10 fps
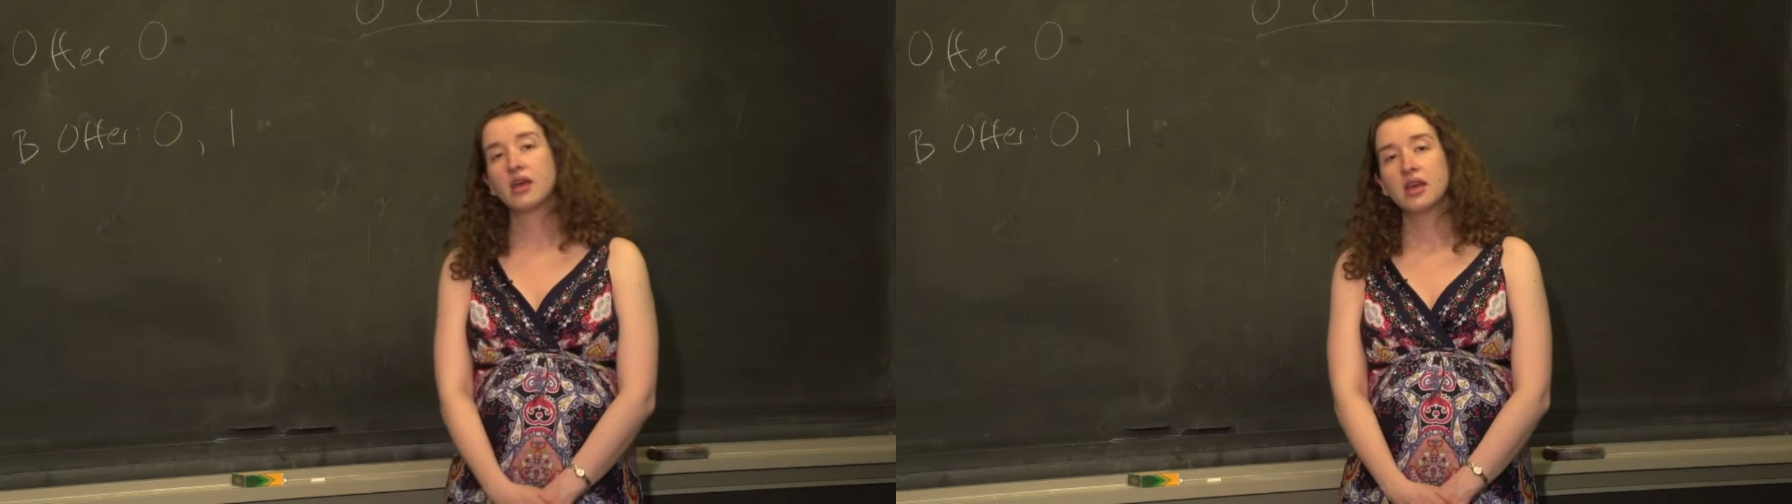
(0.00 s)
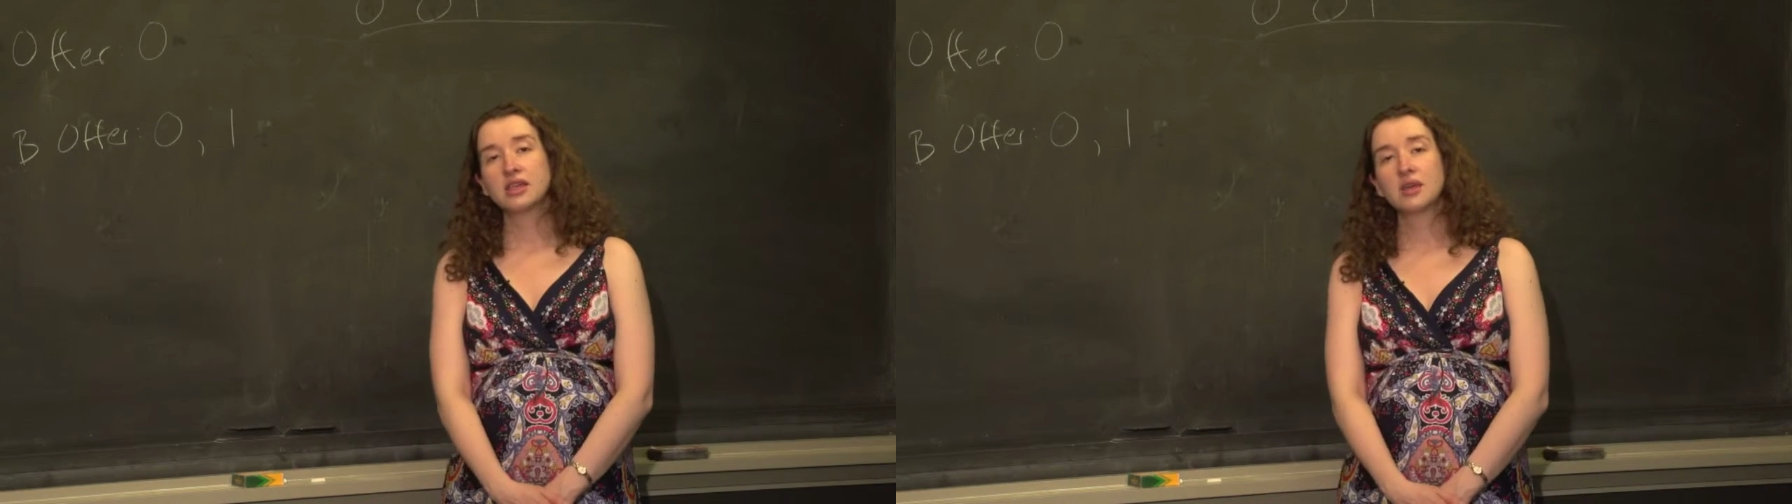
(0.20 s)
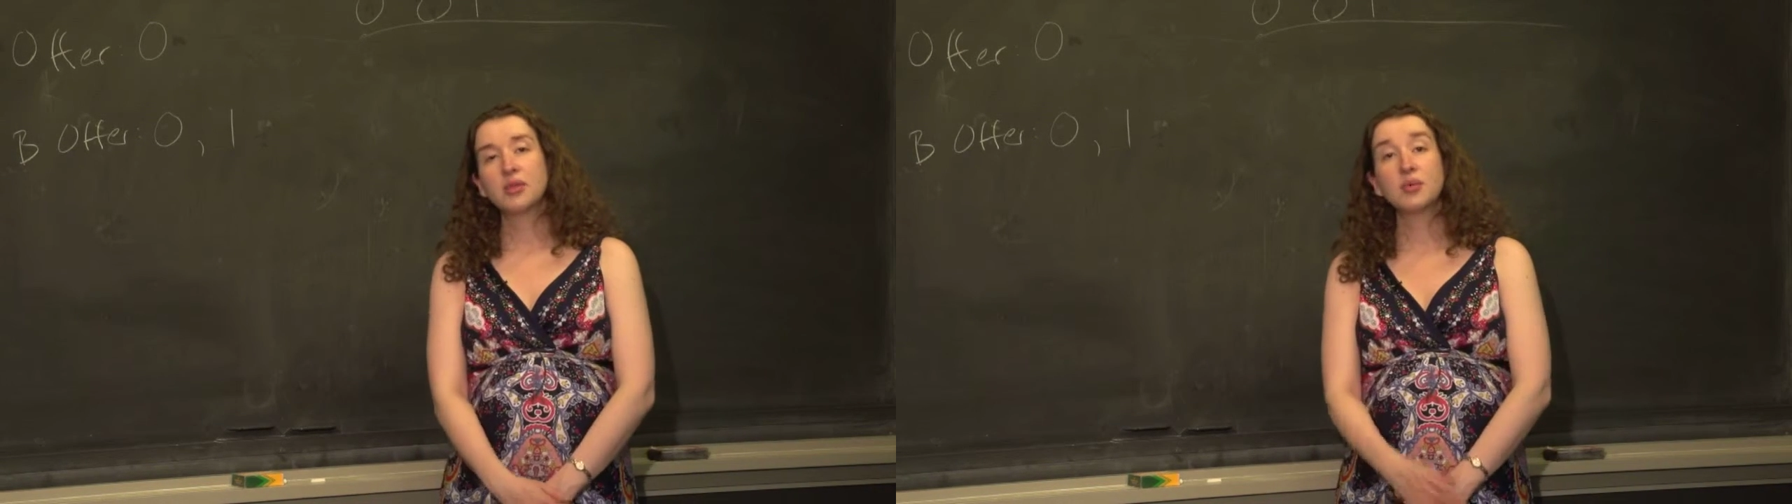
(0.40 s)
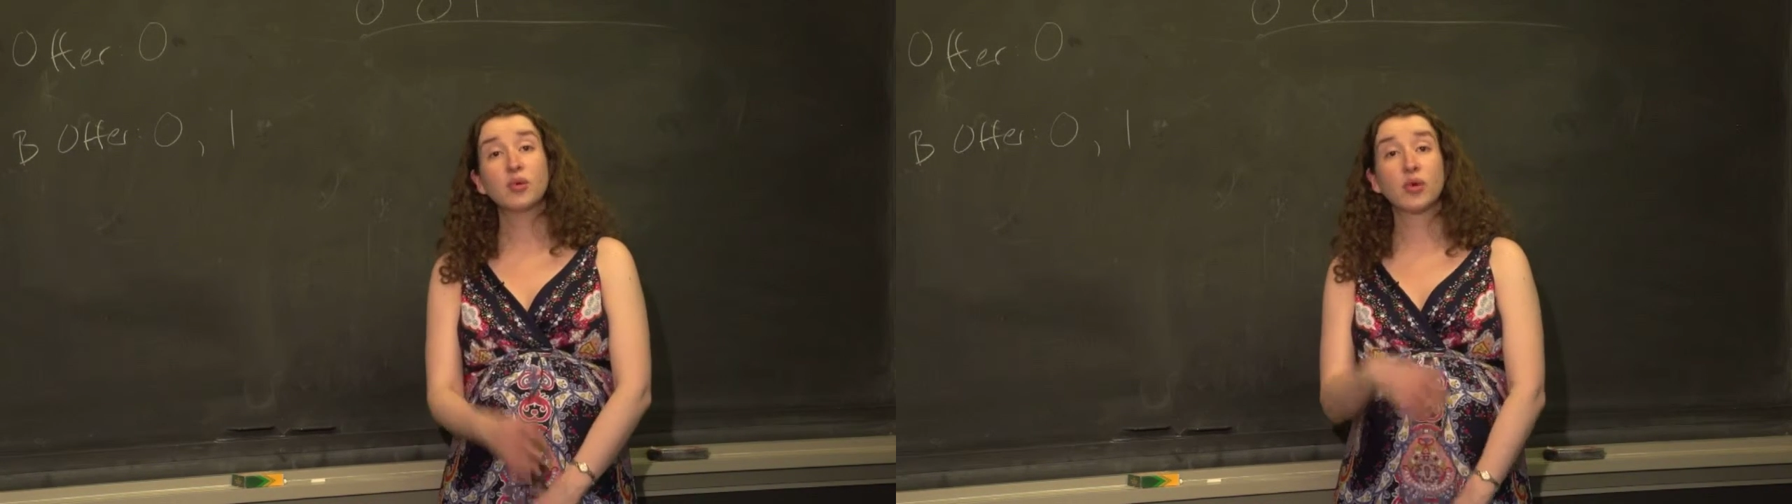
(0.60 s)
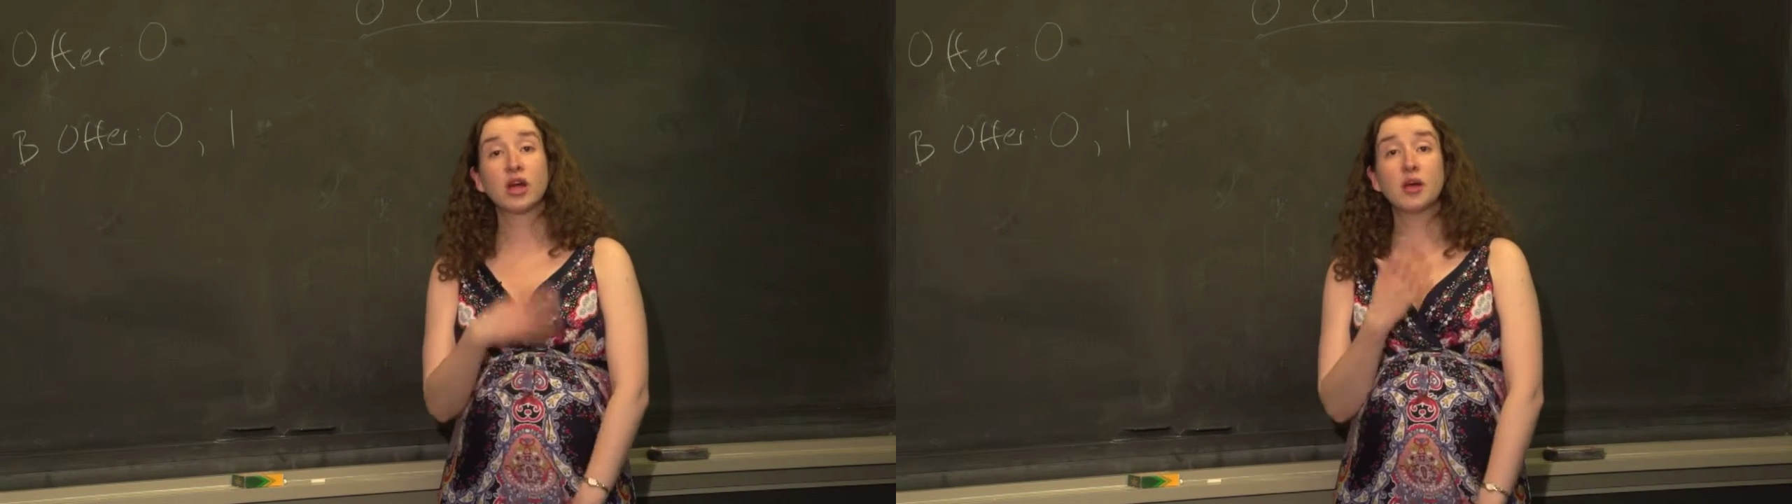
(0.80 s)
is that
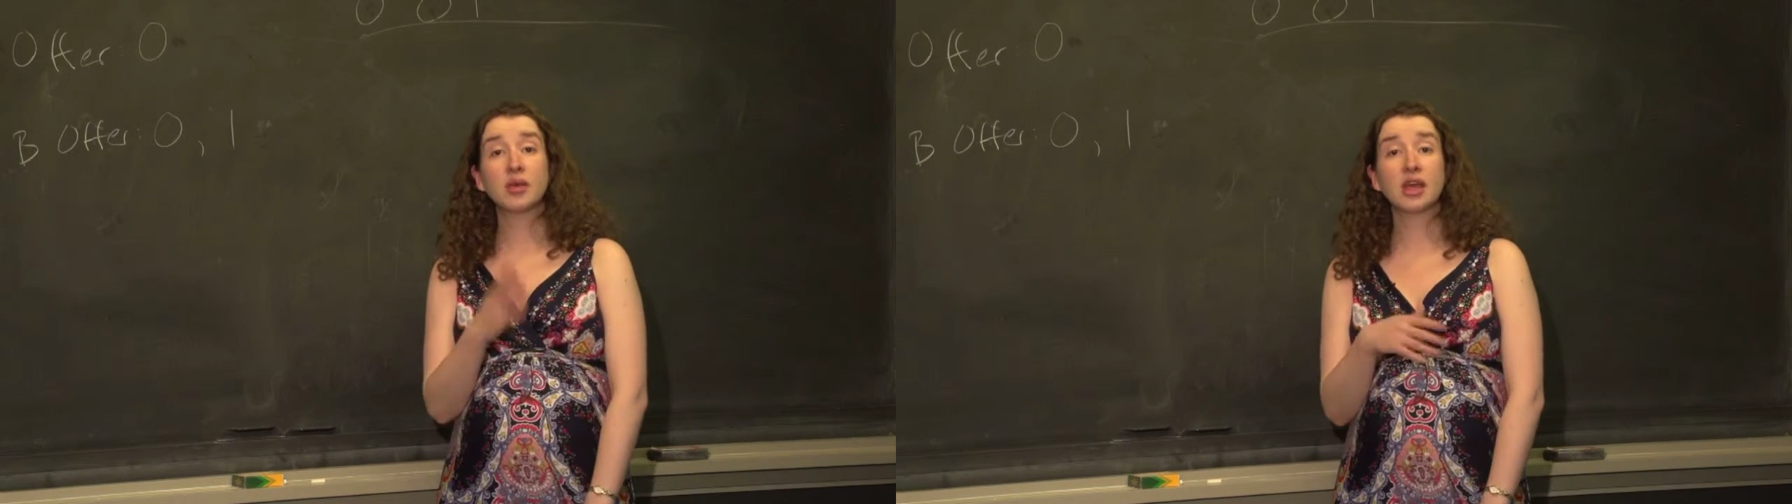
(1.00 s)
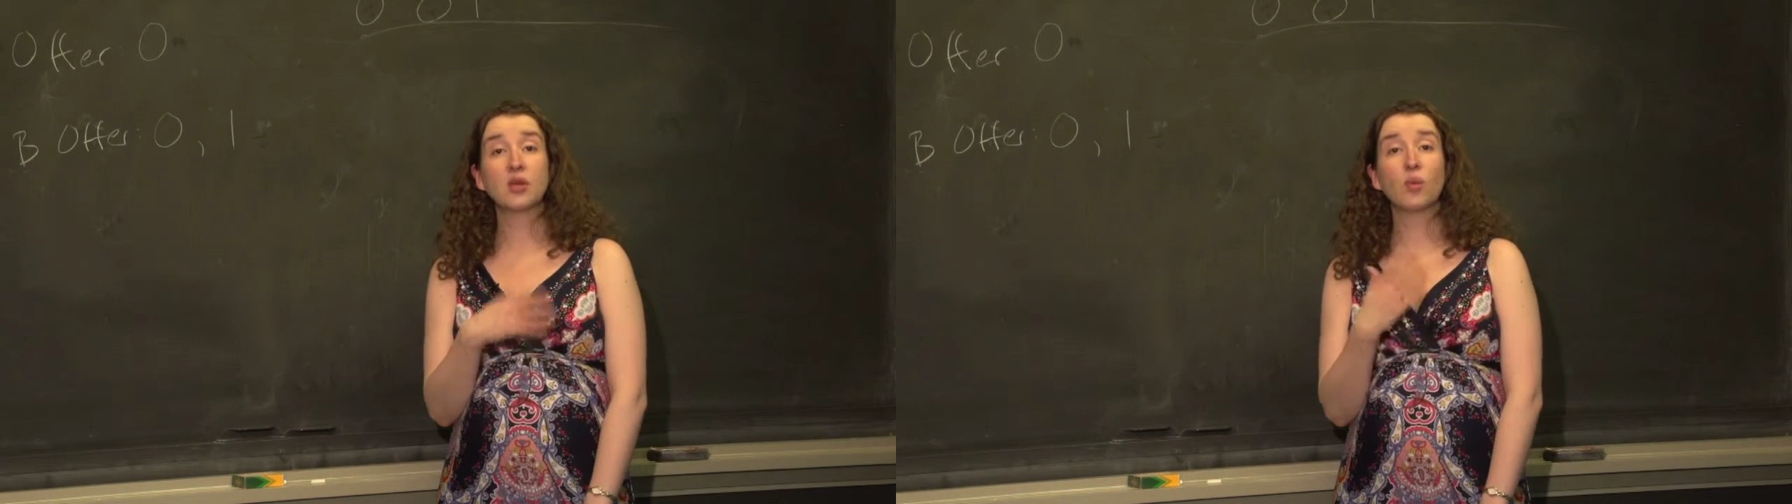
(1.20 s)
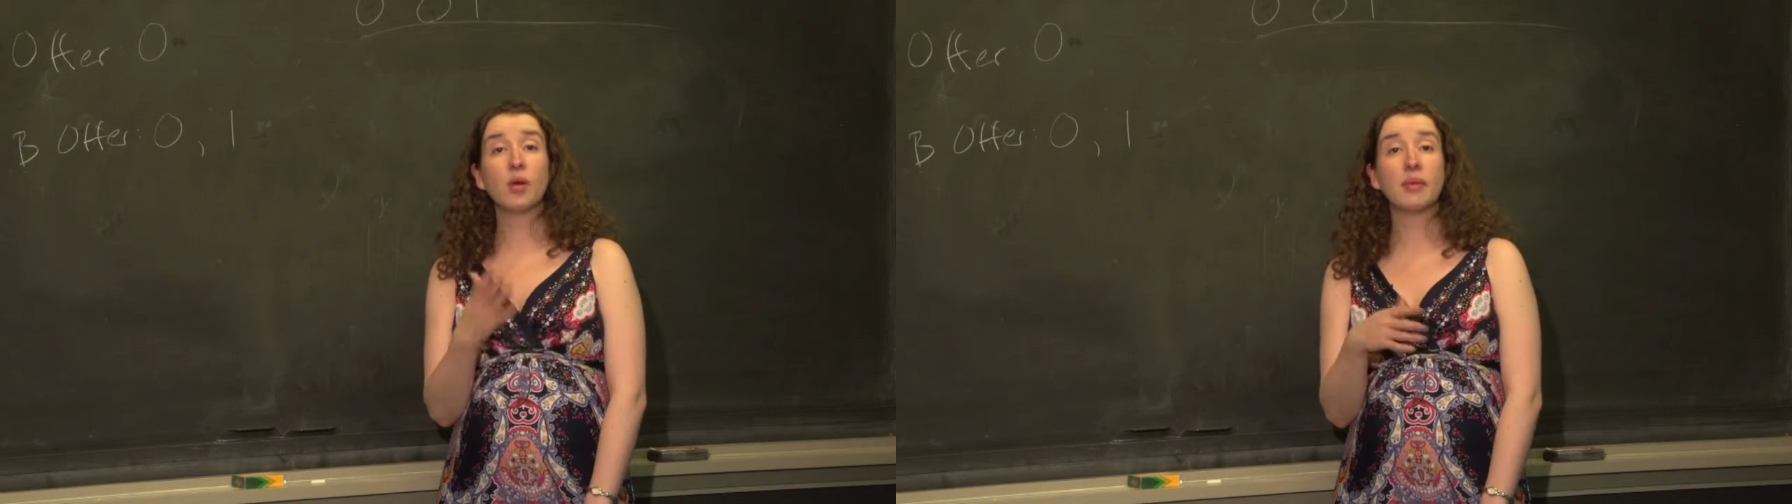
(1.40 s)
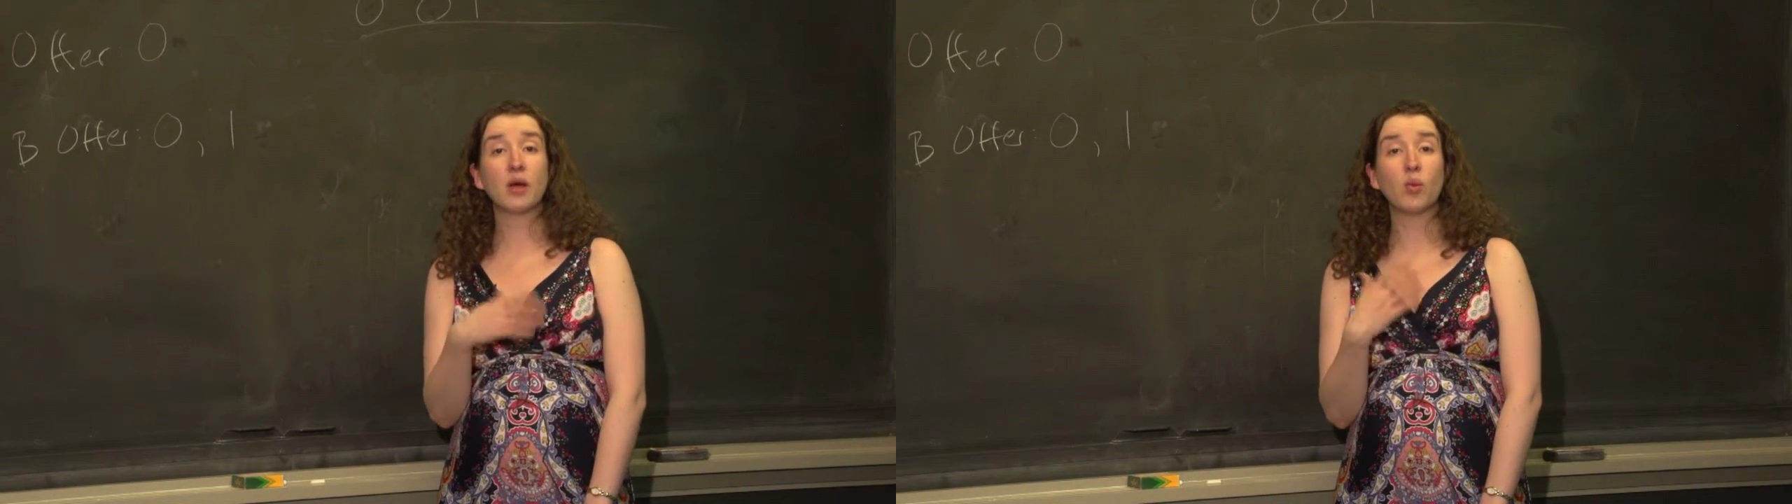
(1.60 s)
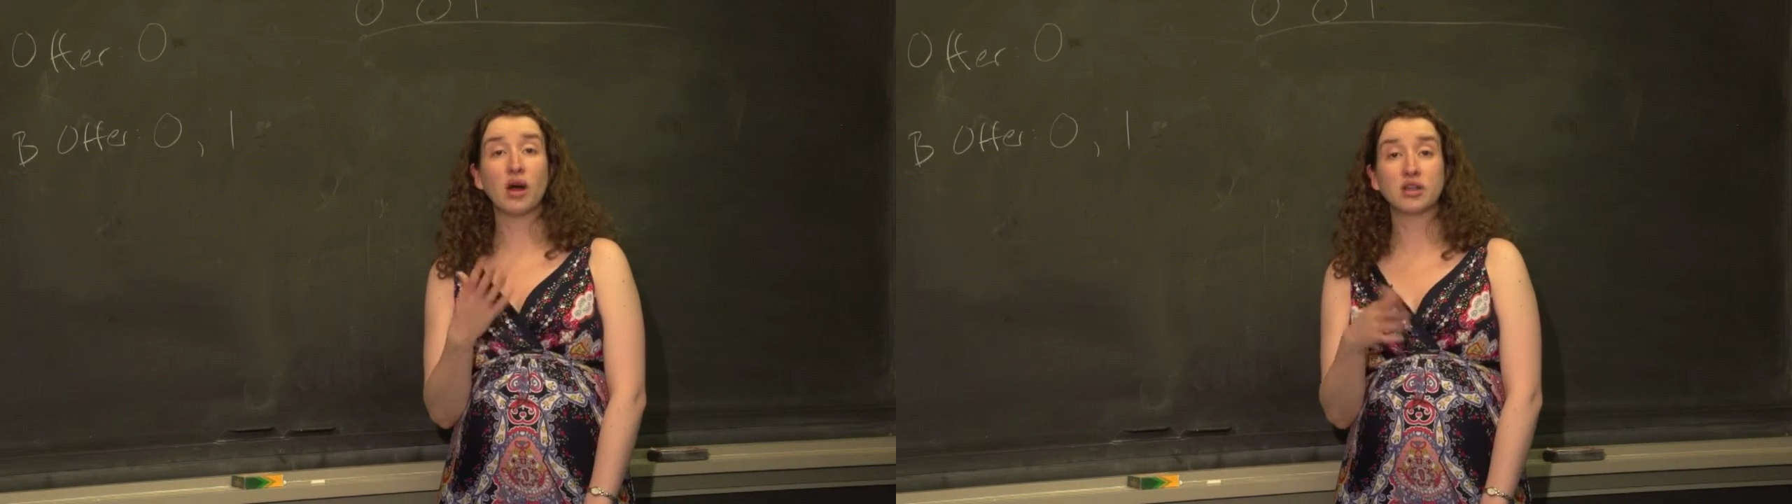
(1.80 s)
people were coming in one by
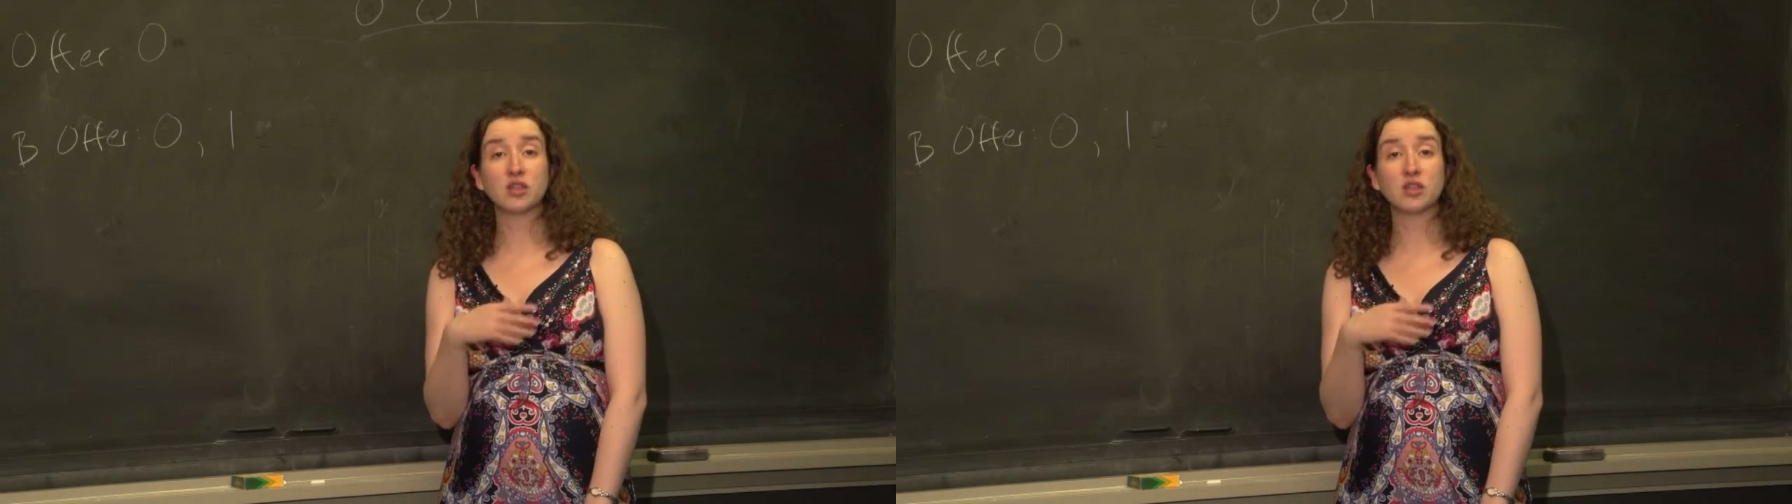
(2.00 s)
one,